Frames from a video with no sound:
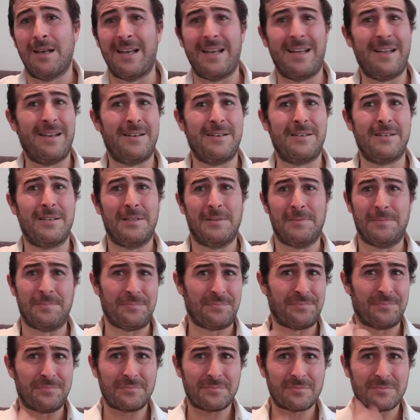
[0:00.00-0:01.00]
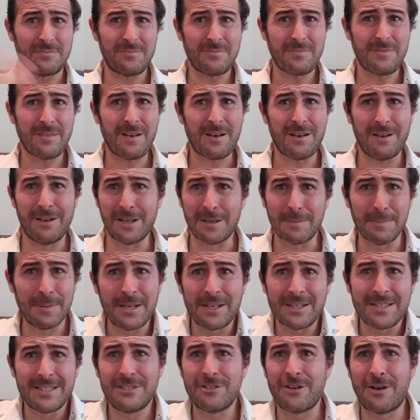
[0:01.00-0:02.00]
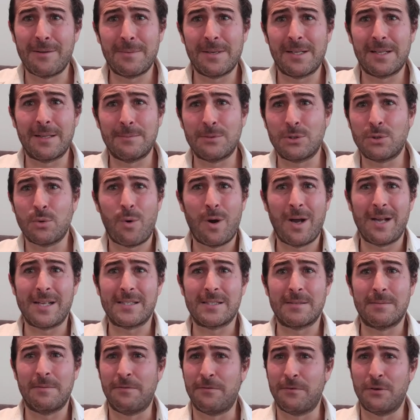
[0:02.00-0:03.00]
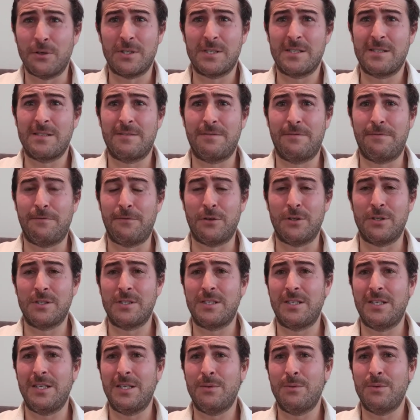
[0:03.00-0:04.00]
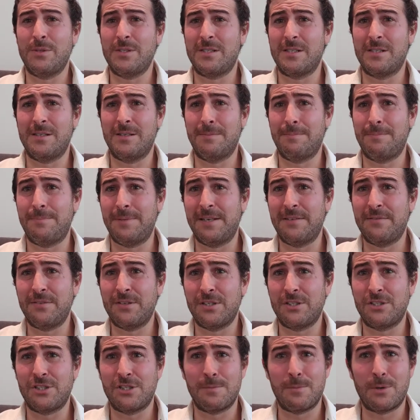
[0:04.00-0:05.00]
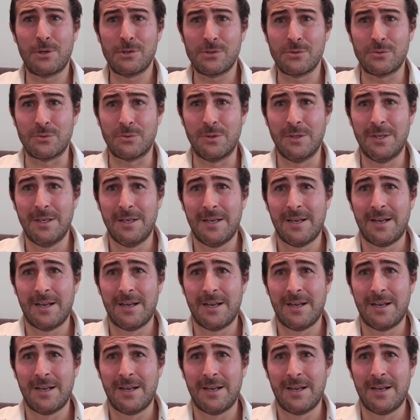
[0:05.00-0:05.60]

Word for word: And like me, I did Diamond Club twice. First first year was a bit of a schmozzle.